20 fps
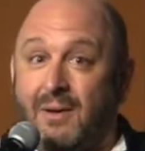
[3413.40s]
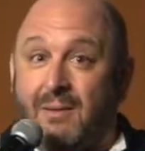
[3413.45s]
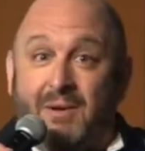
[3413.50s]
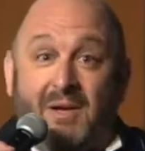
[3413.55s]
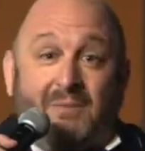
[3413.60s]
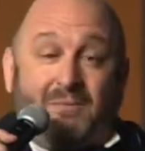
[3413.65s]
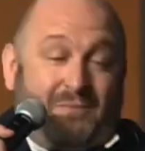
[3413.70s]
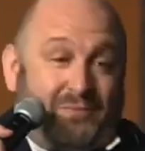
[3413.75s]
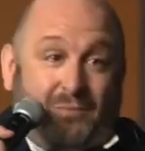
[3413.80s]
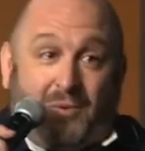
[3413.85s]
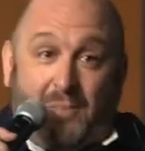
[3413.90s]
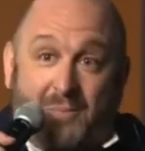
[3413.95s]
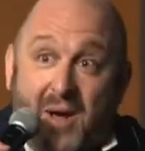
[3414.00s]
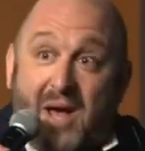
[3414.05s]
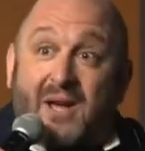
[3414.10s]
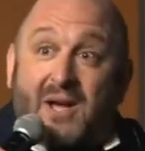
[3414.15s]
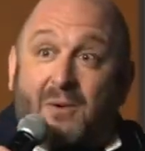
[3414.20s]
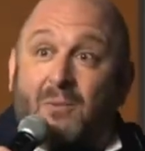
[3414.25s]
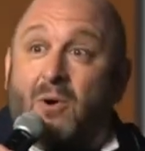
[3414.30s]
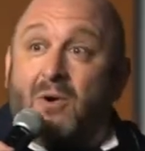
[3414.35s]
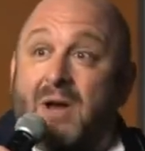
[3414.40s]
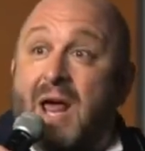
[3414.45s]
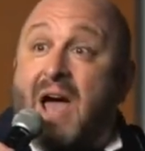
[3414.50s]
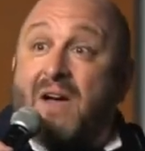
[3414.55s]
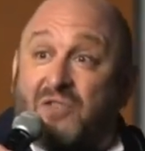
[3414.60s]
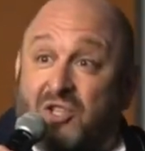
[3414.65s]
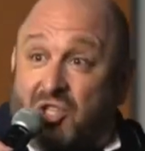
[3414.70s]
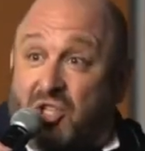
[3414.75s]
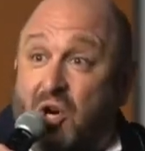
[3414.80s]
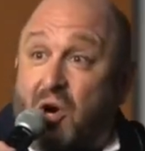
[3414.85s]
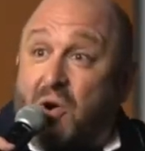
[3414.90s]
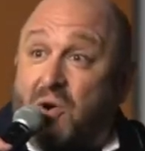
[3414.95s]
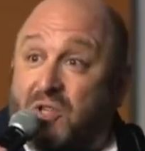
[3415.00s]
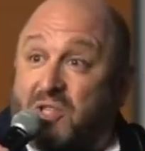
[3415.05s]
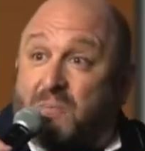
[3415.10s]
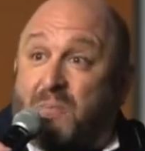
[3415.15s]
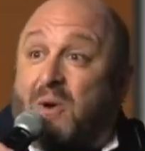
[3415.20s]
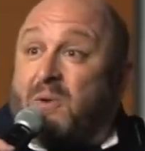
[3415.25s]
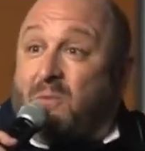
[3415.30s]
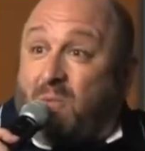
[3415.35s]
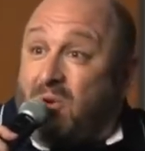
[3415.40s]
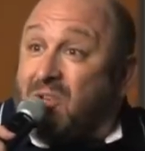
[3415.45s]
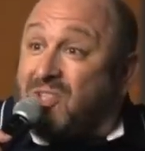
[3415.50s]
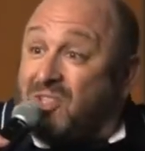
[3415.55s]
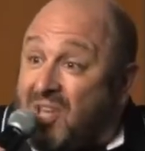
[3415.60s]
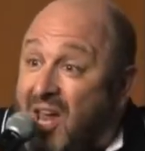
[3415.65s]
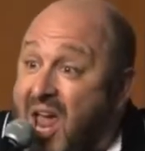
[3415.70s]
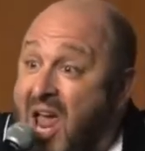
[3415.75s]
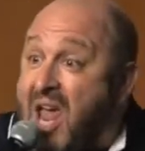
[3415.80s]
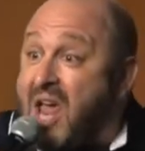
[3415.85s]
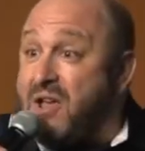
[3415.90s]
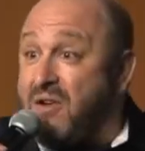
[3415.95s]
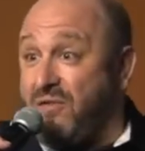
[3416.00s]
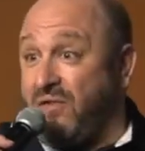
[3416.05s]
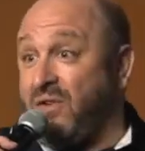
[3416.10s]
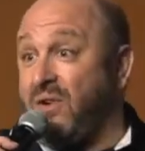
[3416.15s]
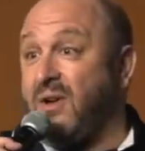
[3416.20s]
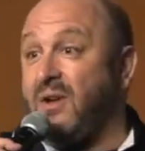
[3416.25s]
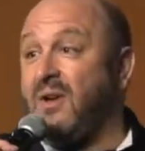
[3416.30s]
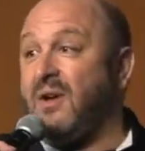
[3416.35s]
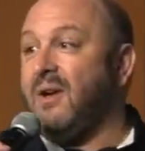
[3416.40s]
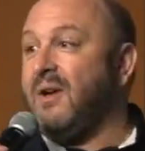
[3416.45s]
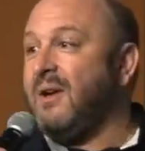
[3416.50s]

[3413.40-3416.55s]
I mean, Rebecca won't have shoes, but we'll save.